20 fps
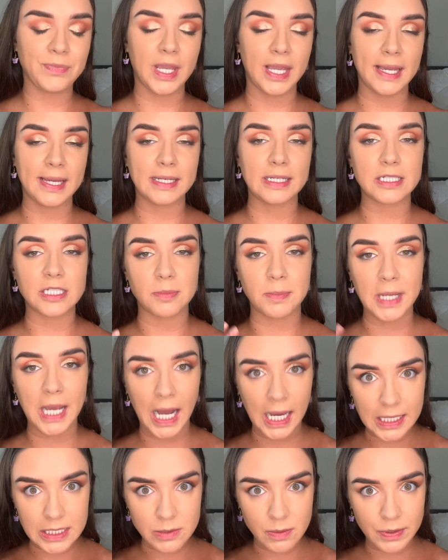And to be
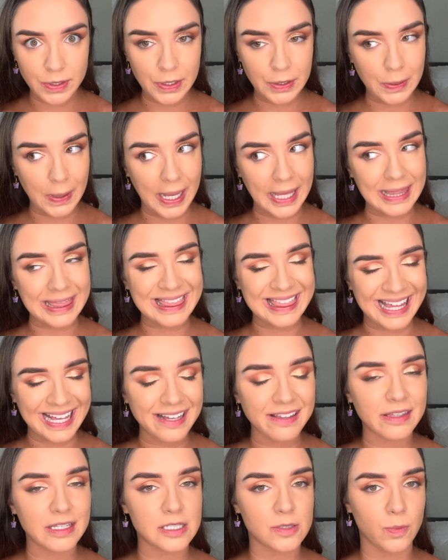honest with you, I think
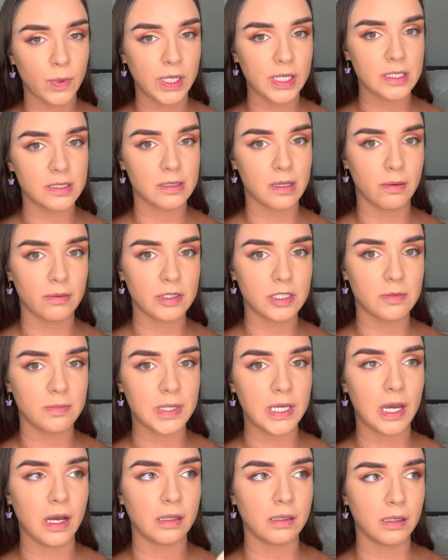this one is going to
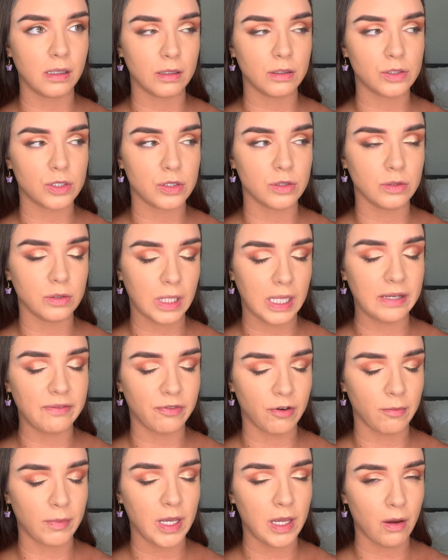be a little too light
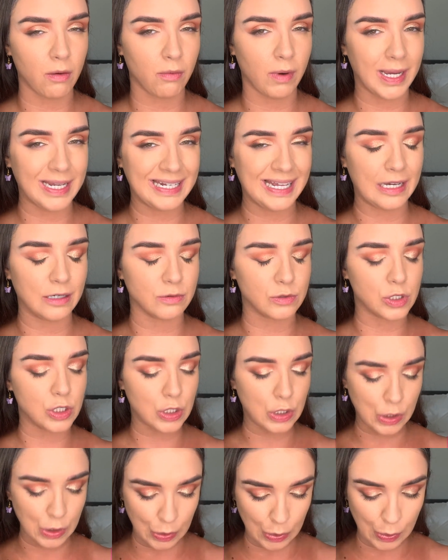for me right now
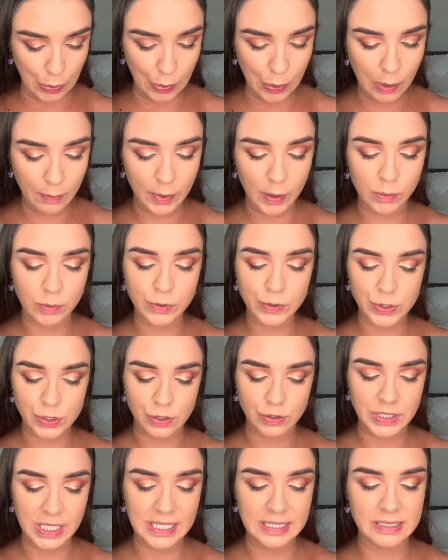too, but we'll still
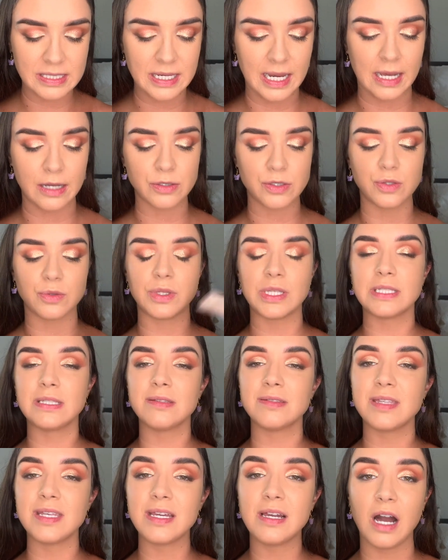test it out. So this
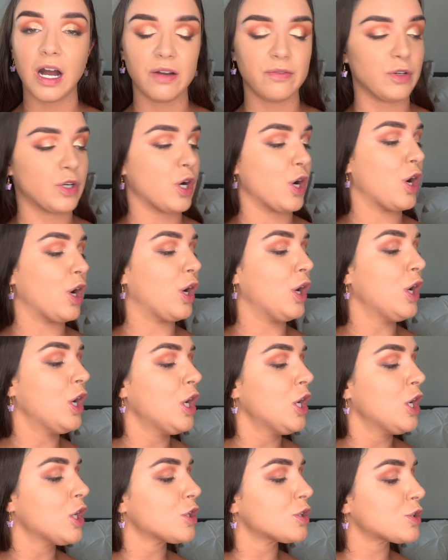is the CoverGirl
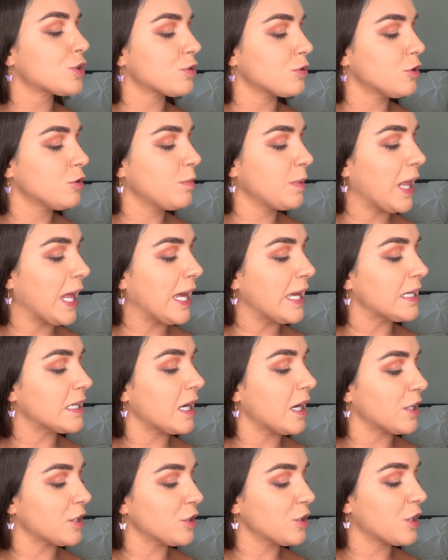True Blend
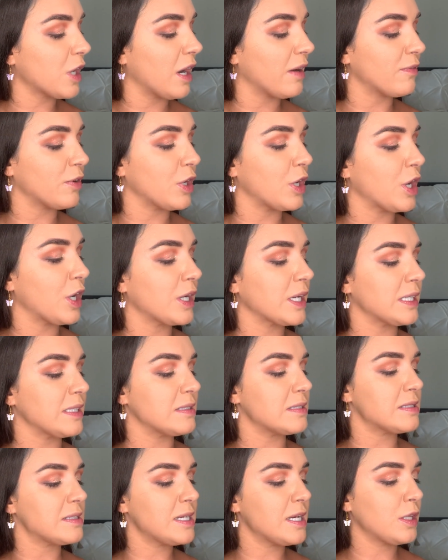Undercover
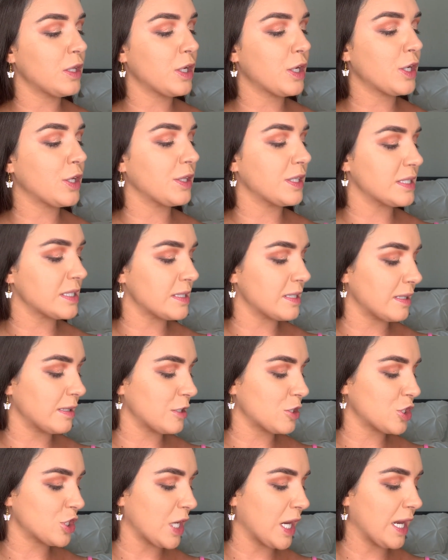Concealer. This is in the
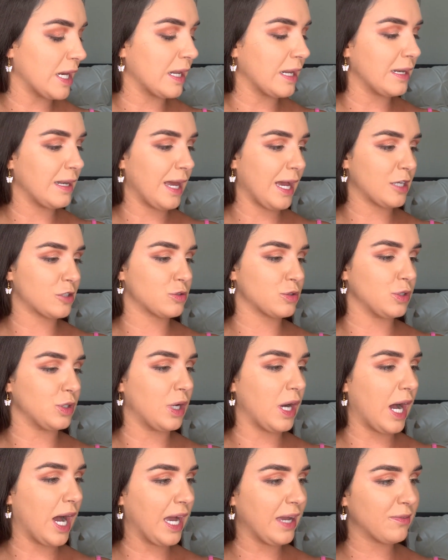shade
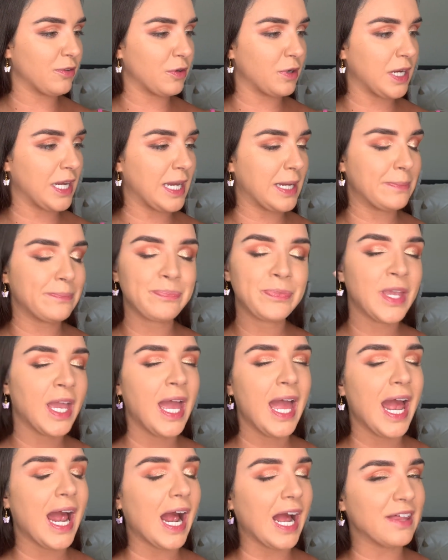Natural Ivory.
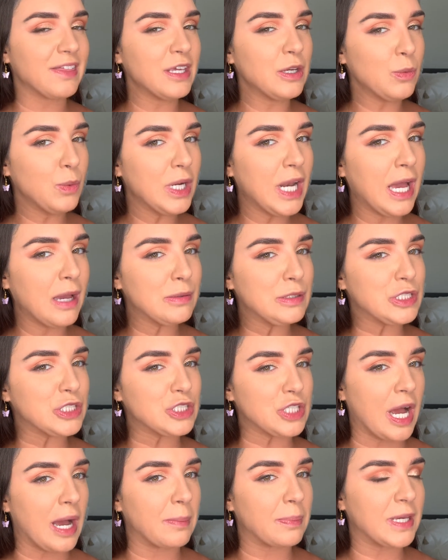I think when I was
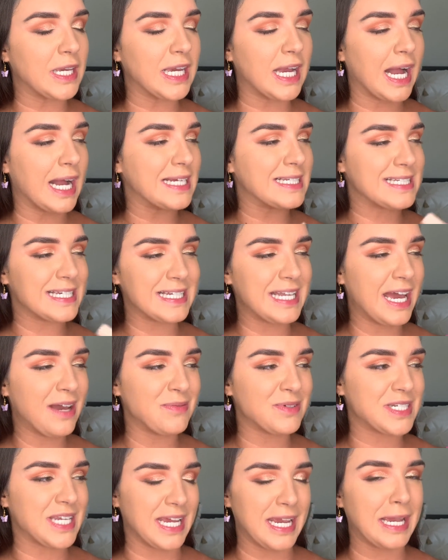shopping, I didn't have
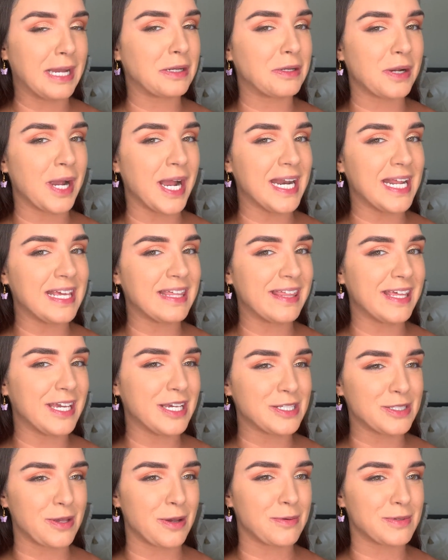a tan or anything,
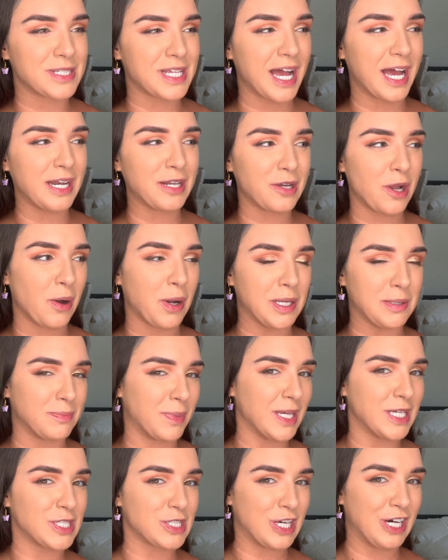so I was kind of going
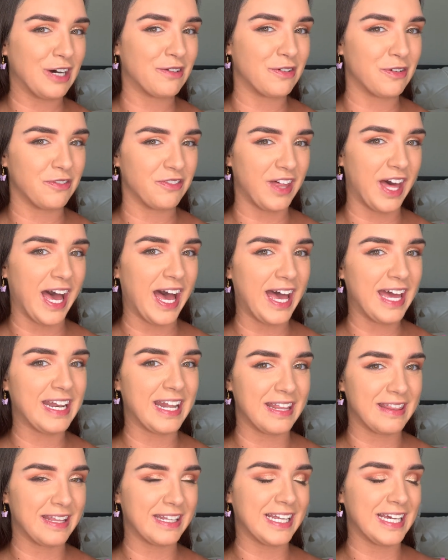based off of that,
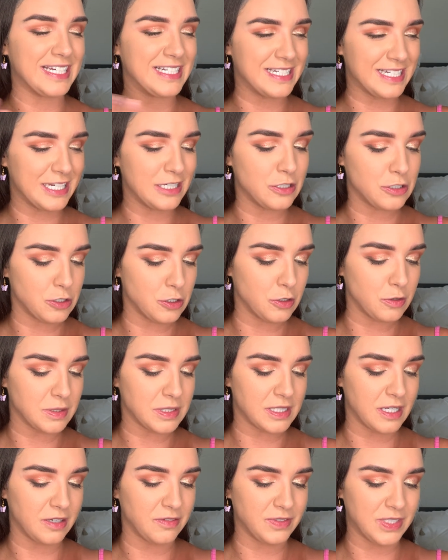and then I did do a
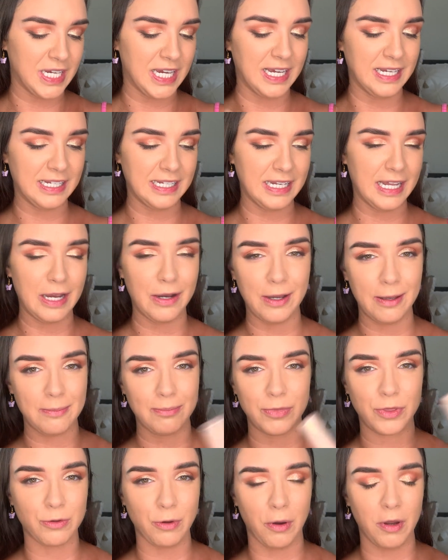self tan, and now I'm
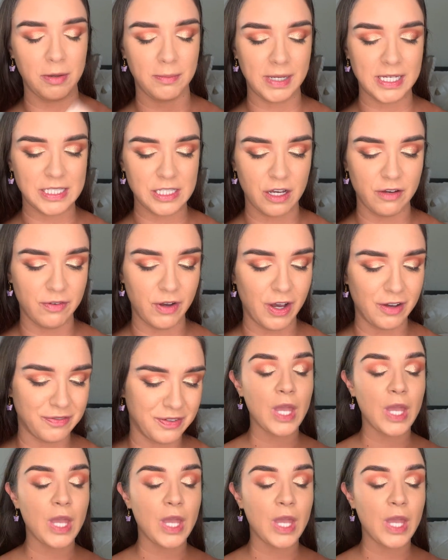throwing myself off.